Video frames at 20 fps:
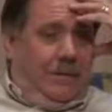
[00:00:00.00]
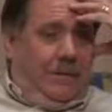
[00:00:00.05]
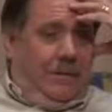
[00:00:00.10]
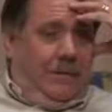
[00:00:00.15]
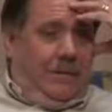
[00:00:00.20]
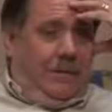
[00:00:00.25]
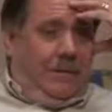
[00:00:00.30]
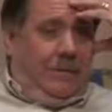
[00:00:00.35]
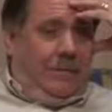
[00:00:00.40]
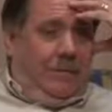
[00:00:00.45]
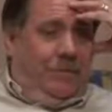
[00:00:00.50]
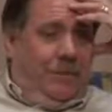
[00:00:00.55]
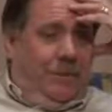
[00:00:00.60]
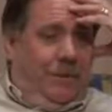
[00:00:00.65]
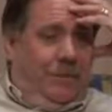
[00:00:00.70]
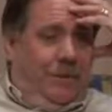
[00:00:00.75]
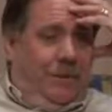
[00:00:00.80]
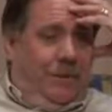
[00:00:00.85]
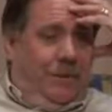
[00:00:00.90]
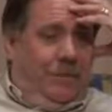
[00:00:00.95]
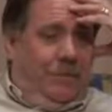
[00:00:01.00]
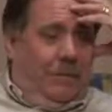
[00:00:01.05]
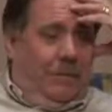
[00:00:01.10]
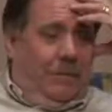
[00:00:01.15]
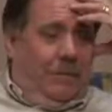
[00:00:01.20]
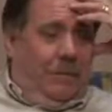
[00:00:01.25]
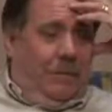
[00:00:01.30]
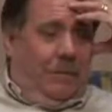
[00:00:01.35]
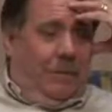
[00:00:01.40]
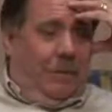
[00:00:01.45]
and this was somewhat of a,
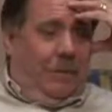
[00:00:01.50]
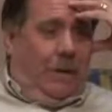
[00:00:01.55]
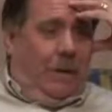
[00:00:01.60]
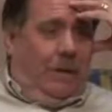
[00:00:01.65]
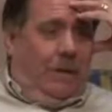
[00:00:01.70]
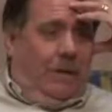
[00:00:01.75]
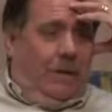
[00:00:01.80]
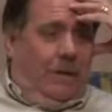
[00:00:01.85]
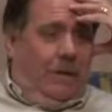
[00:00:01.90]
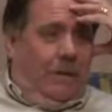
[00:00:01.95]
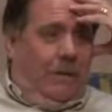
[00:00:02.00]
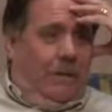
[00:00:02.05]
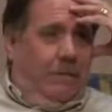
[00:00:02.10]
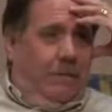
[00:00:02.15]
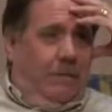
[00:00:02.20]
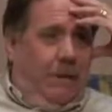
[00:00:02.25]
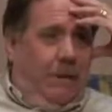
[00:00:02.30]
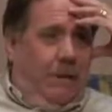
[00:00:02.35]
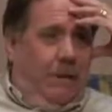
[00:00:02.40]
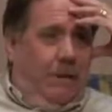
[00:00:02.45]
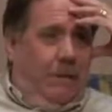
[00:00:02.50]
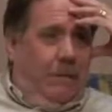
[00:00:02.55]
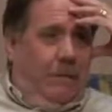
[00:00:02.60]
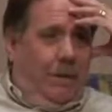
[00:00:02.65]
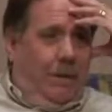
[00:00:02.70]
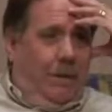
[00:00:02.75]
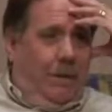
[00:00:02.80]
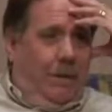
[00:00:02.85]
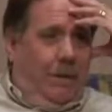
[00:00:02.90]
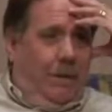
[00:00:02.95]
an awakening of how
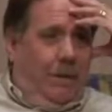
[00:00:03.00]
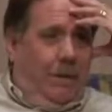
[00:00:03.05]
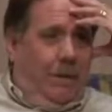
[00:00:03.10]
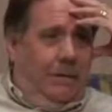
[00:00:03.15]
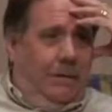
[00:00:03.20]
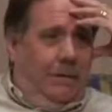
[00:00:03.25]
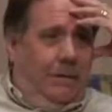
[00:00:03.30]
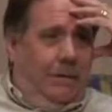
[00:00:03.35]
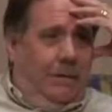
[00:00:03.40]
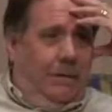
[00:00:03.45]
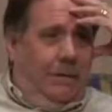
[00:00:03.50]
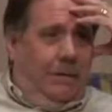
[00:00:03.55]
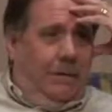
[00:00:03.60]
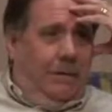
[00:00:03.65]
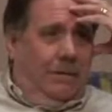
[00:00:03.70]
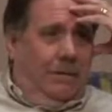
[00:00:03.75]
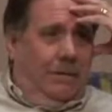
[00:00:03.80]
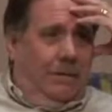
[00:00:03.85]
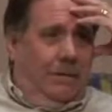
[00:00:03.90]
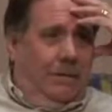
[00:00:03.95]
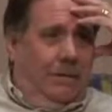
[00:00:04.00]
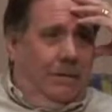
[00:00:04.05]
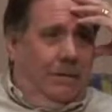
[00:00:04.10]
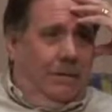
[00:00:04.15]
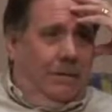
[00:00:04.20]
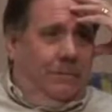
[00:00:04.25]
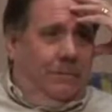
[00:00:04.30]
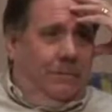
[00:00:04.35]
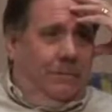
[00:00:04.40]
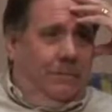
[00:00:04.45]
many
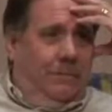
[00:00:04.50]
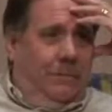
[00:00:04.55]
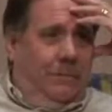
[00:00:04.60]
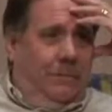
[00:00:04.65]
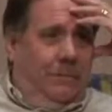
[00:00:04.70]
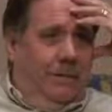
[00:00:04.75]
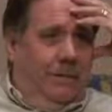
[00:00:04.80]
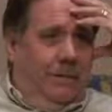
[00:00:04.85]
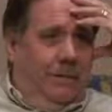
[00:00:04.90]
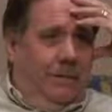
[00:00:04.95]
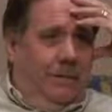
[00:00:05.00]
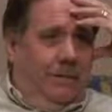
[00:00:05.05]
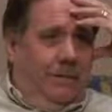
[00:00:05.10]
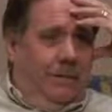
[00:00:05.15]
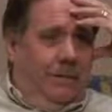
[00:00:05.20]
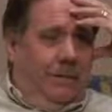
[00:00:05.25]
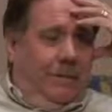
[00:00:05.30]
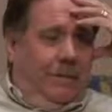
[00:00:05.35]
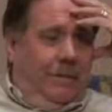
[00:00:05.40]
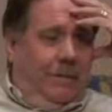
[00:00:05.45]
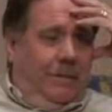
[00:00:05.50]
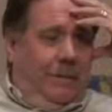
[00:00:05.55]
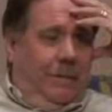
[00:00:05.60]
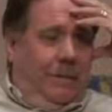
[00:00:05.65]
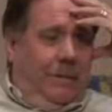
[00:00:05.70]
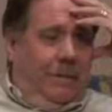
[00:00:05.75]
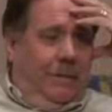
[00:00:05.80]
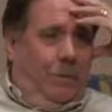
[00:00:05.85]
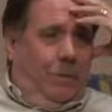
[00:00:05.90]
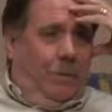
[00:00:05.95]
um,
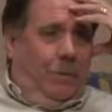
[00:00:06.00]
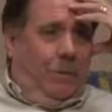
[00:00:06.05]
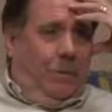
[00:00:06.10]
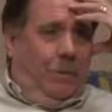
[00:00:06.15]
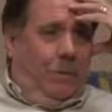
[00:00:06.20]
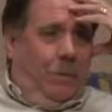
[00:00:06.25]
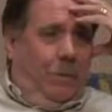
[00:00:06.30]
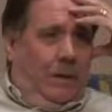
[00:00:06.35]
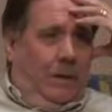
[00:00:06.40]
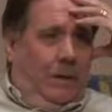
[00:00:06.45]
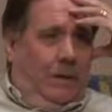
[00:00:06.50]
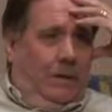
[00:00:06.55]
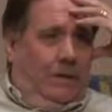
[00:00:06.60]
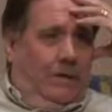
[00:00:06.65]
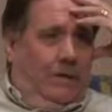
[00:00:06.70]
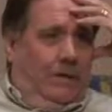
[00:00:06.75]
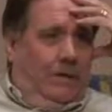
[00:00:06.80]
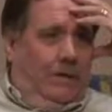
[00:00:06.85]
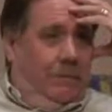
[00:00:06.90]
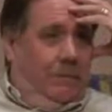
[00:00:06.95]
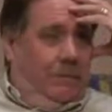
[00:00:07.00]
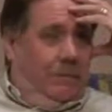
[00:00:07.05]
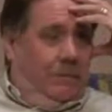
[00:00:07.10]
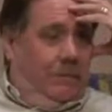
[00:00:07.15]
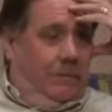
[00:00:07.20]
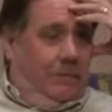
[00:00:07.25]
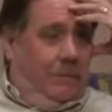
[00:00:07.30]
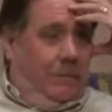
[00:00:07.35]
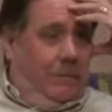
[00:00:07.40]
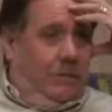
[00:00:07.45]
people were willing to
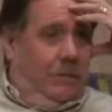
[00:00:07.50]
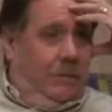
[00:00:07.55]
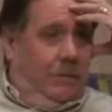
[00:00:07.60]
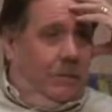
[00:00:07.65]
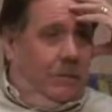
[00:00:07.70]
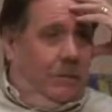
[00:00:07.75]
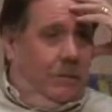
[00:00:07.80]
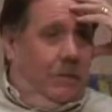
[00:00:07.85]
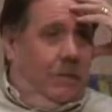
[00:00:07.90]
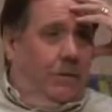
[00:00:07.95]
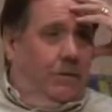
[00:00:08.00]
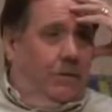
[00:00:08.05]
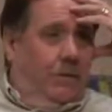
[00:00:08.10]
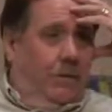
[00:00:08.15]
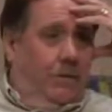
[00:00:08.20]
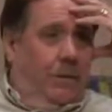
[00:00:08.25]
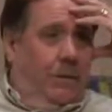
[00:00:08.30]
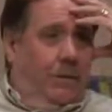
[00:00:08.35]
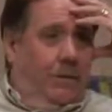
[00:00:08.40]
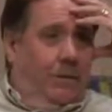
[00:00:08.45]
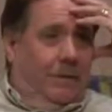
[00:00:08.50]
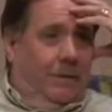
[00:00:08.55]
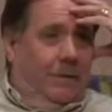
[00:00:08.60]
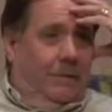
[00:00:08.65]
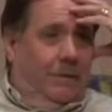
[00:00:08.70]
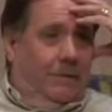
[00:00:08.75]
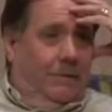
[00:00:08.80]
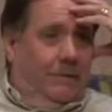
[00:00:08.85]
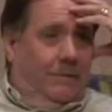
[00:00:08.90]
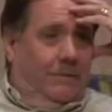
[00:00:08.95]
to cross our picket line,